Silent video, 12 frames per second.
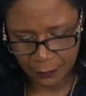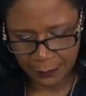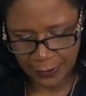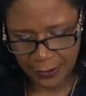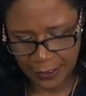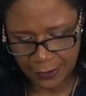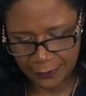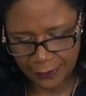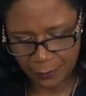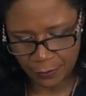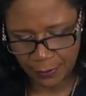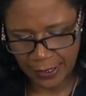and let's see
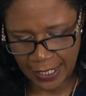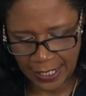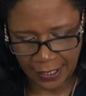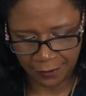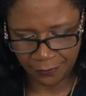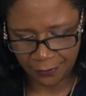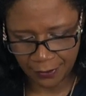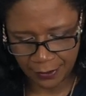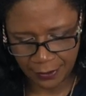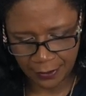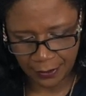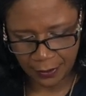what we have.
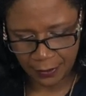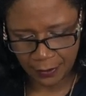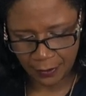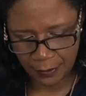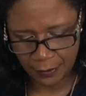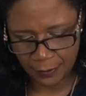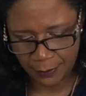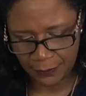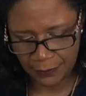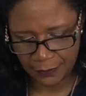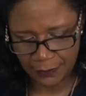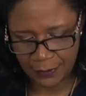Oops,
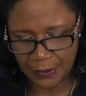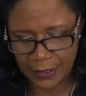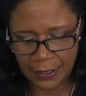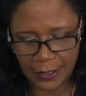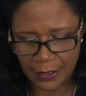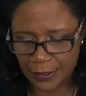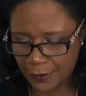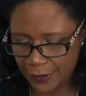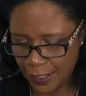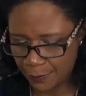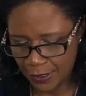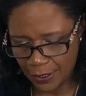
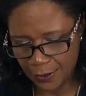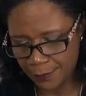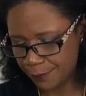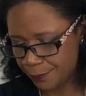there we go.